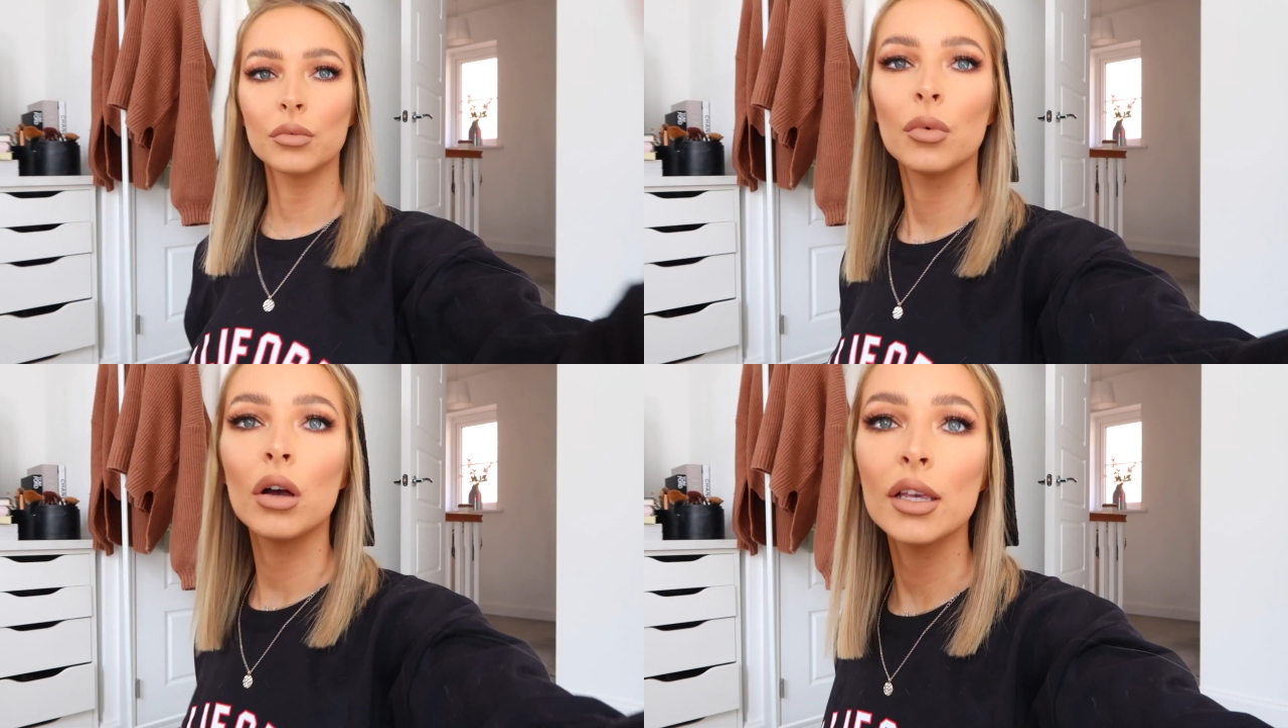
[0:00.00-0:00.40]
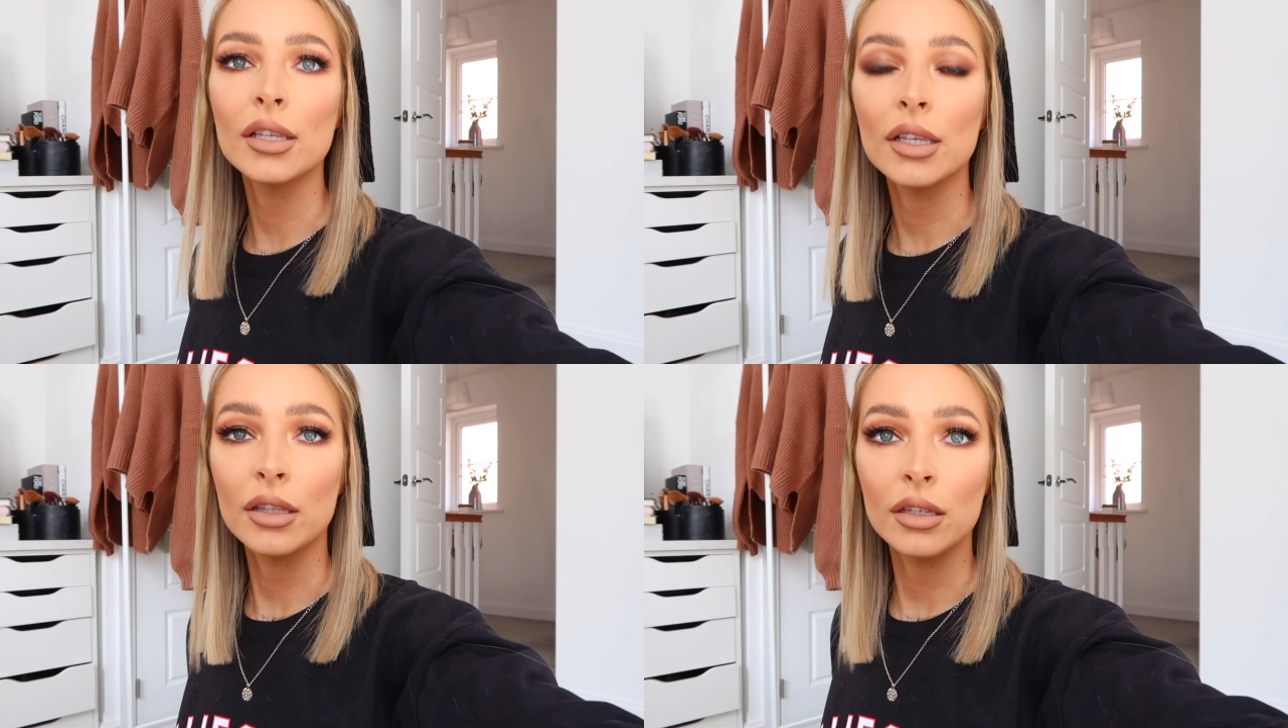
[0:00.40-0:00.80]

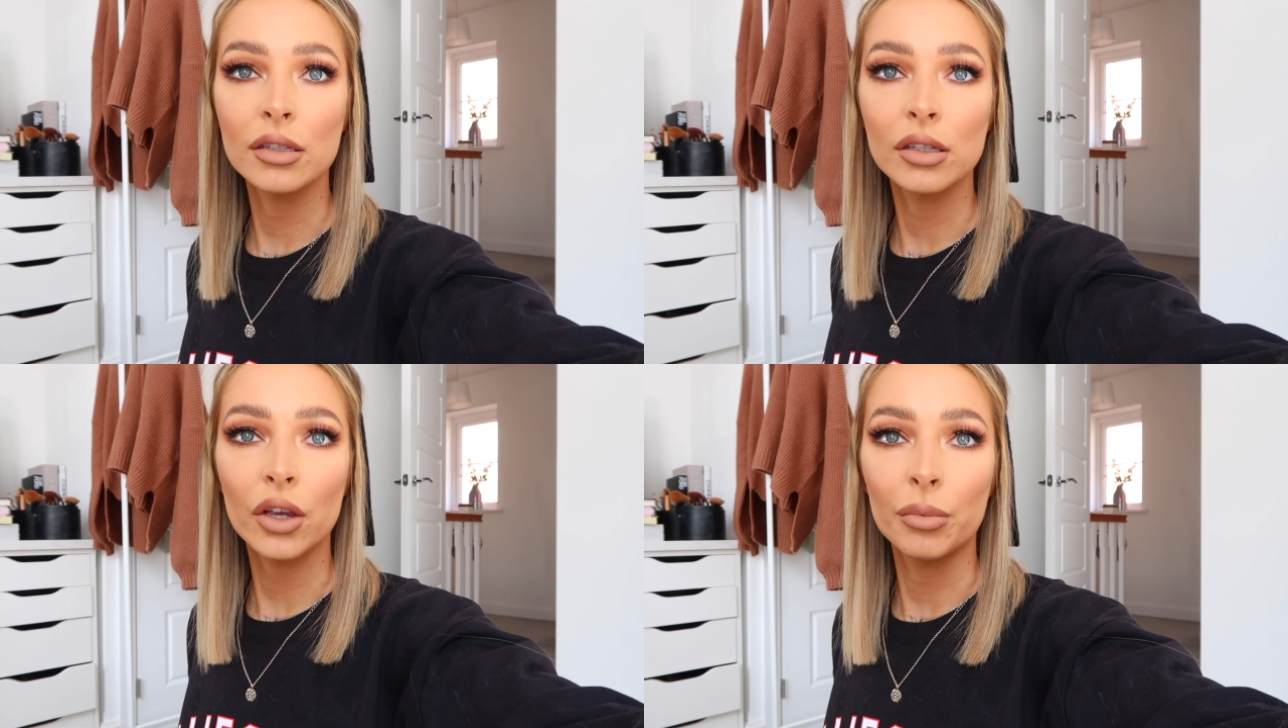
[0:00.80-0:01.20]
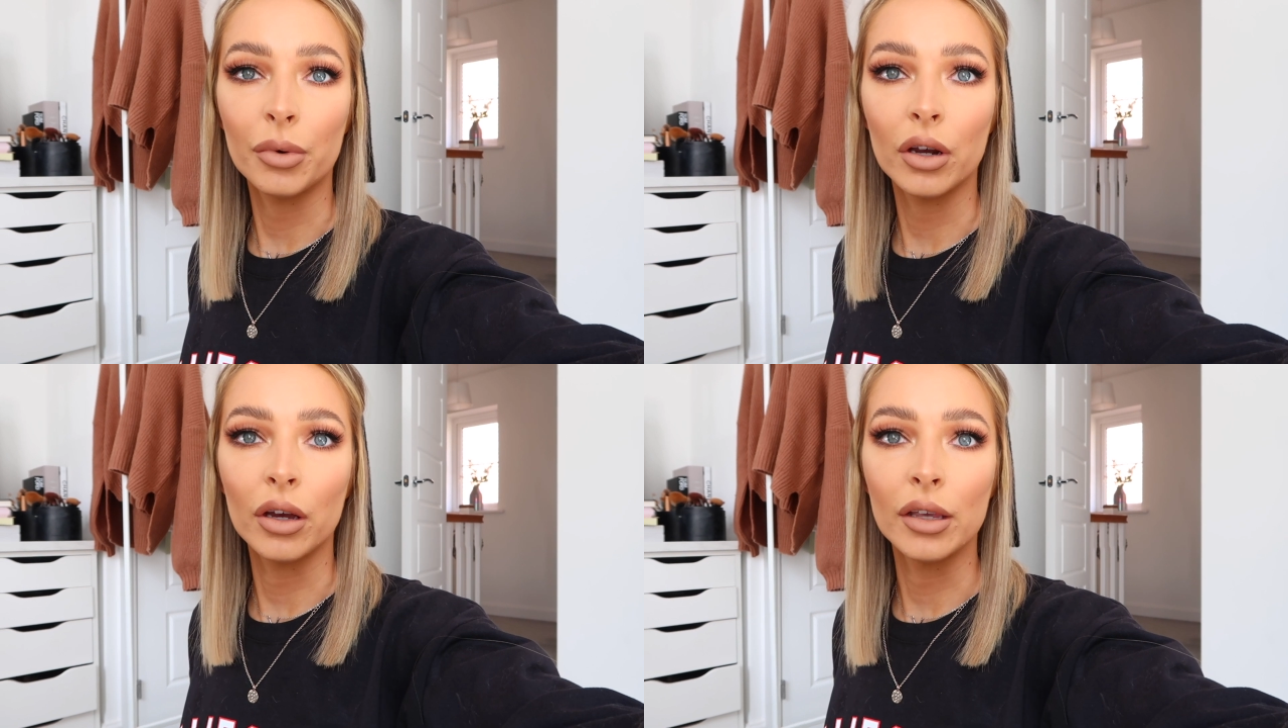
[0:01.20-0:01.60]
Why is it so
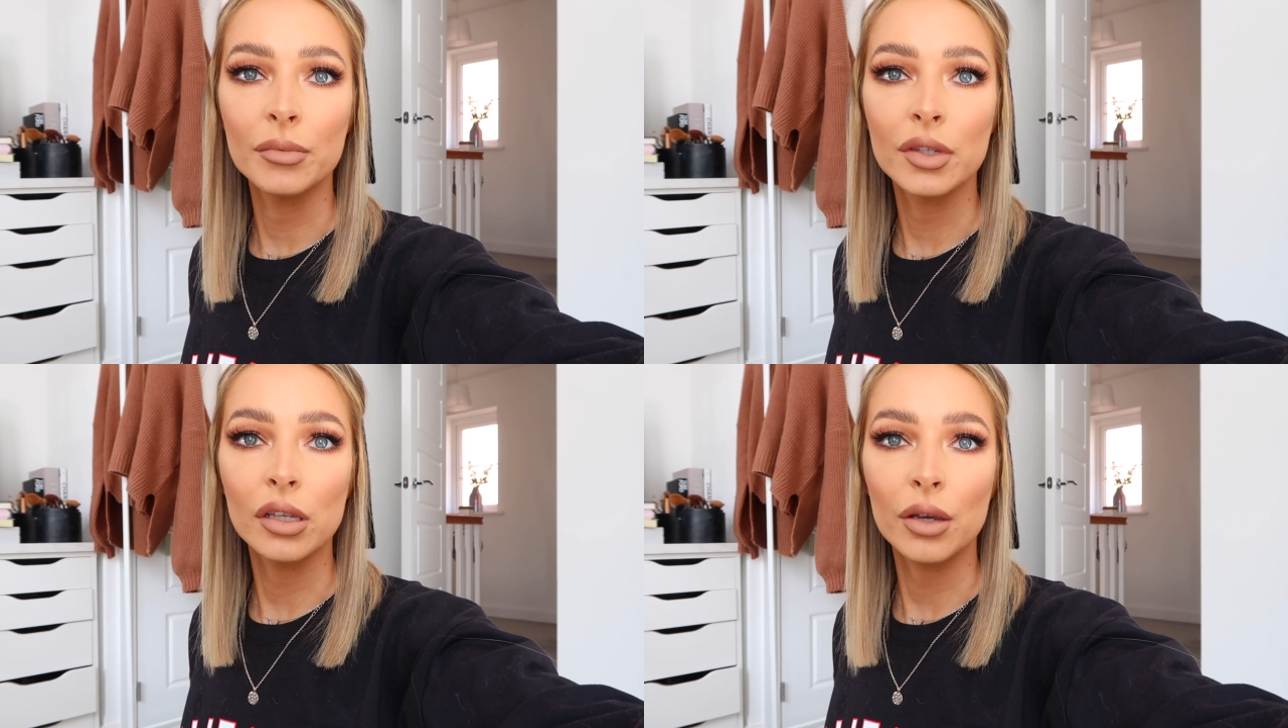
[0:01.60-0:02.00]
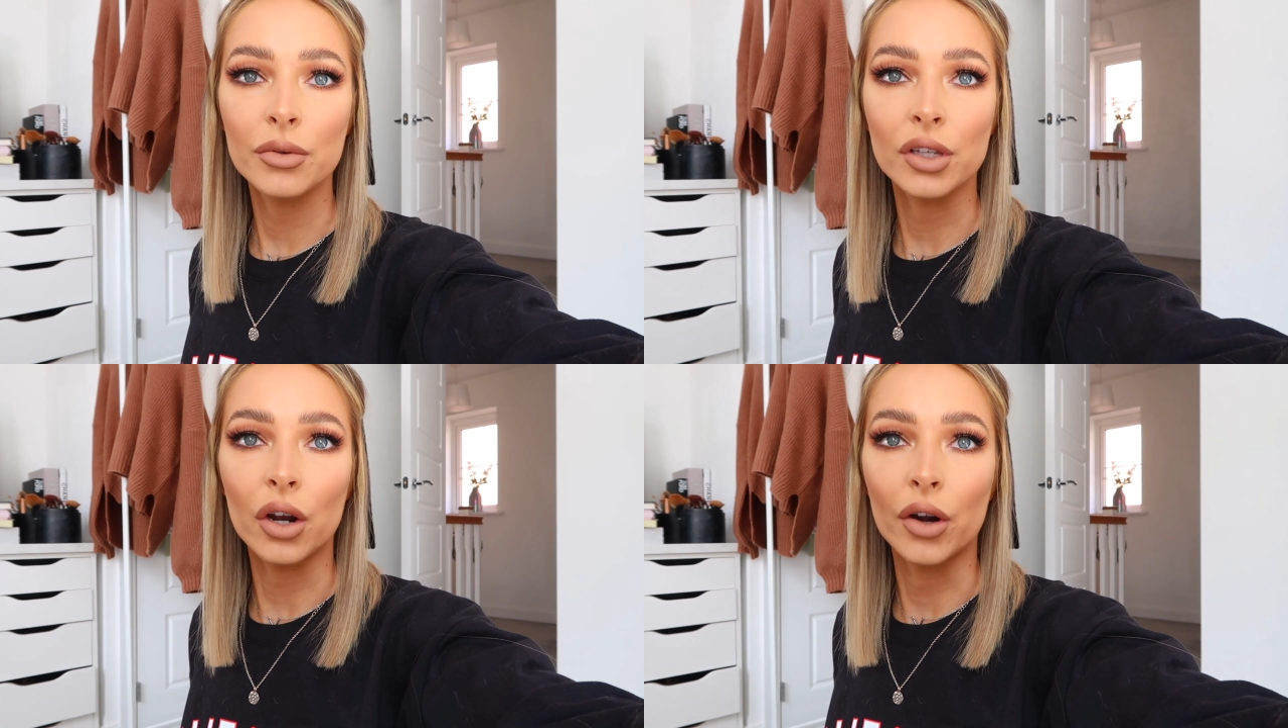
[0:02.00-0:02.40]
bright? I'm so
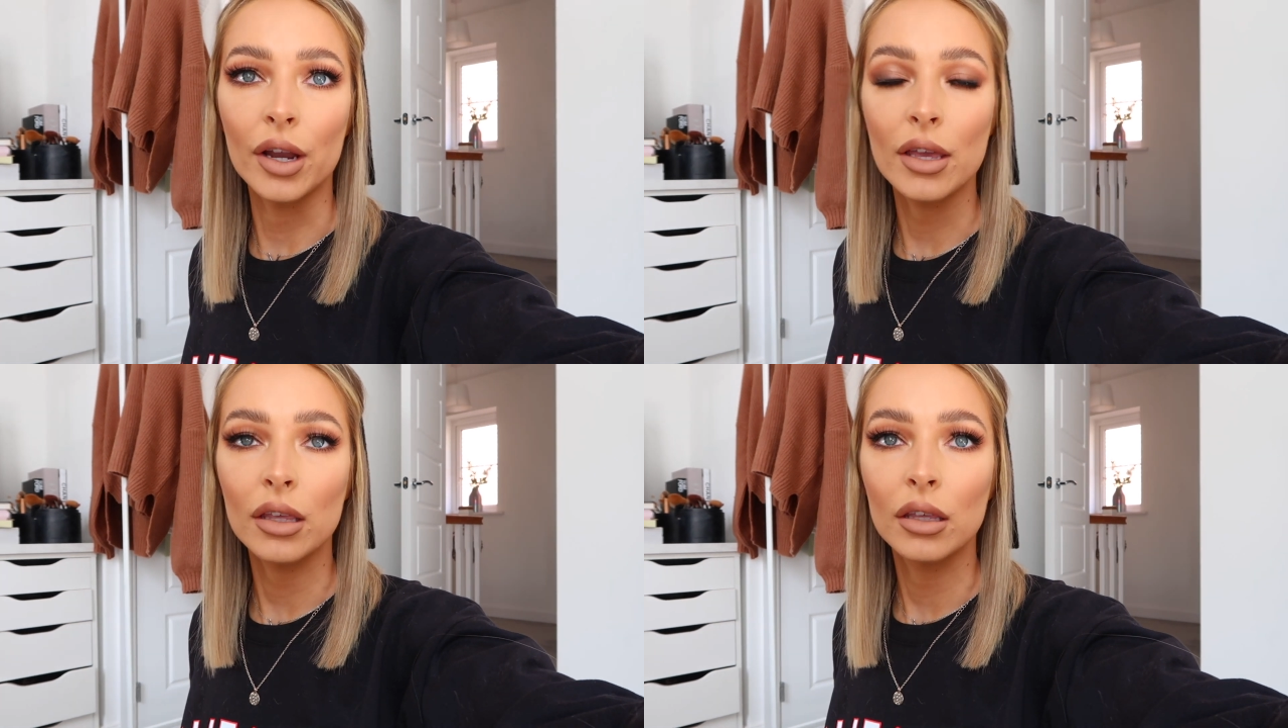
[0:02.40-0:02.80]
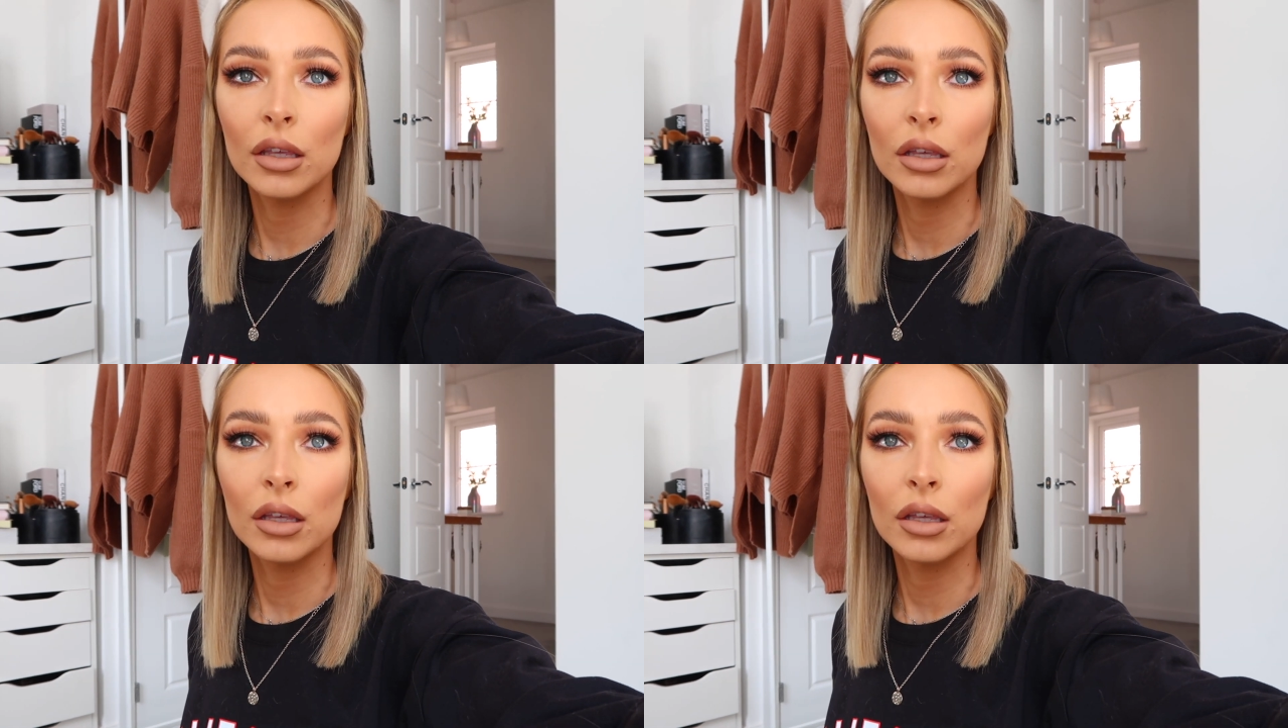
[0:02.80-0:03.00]
sorry,